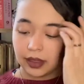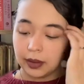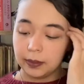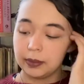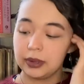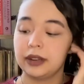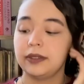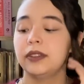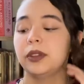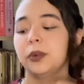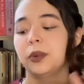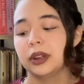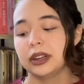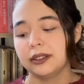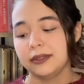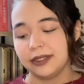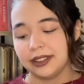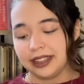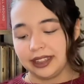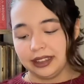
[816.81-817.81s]
but if you want a
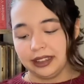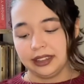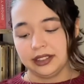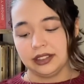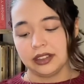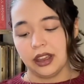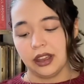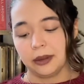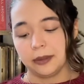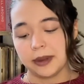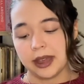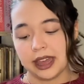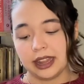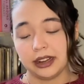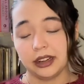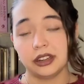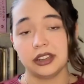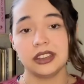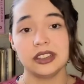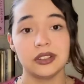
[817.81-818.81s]
vanilla sock
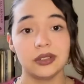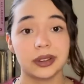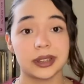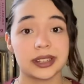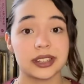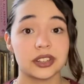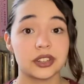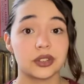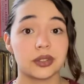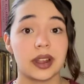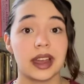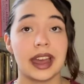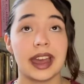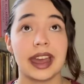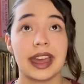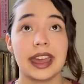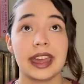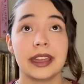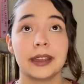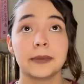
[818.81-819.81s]
pattern, you can
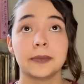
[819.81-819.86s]
try